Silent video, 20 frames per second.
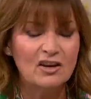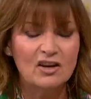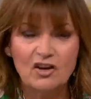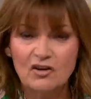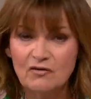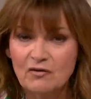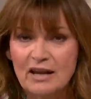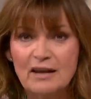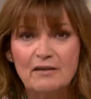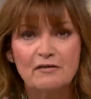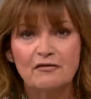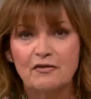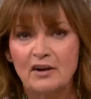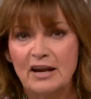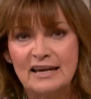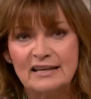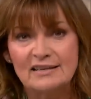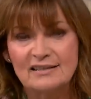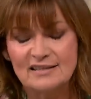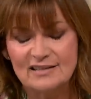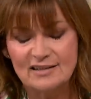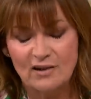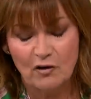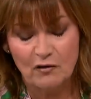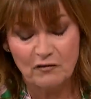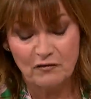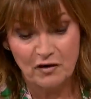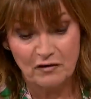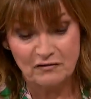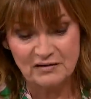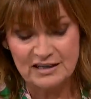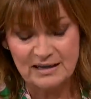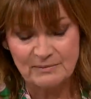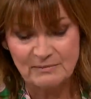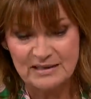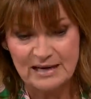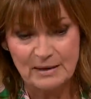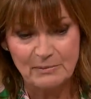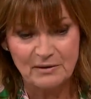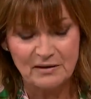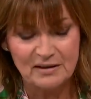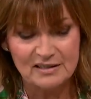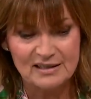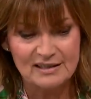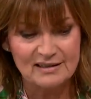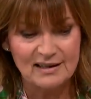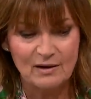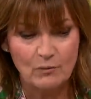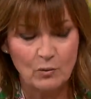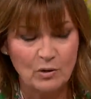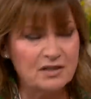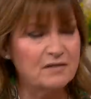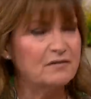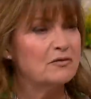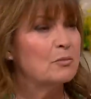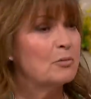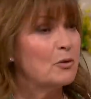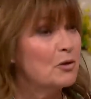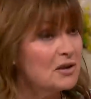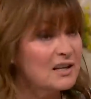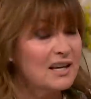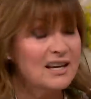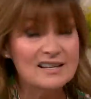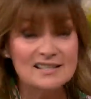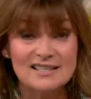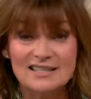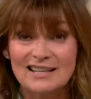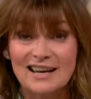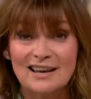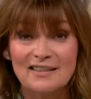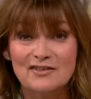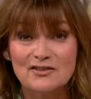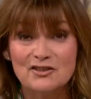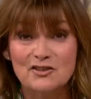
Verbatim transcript: Great friend of, of Dame Deborah. They did that wonderful podcast together.